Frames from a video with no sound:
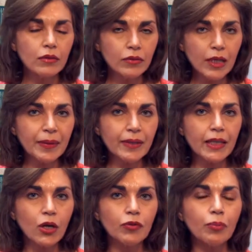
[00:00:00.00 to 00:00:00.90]

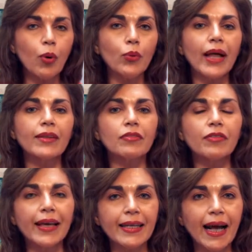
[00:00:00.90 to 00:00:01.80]
rebuilding of the bone and the
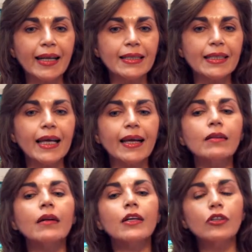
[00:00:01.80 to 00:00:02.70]
vein and the
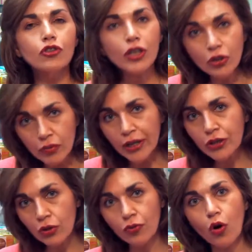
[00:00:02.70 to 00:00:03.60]
nail,
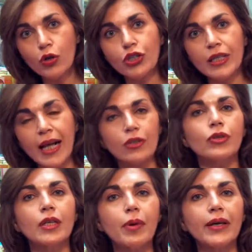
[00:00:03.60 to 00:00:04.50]
generation of collagen
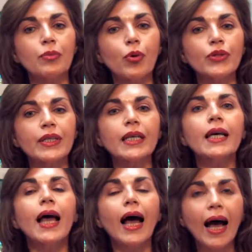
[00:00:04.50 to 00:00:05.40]
naturally by the body,
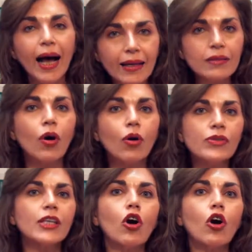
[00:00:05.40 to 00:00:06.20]
and obviously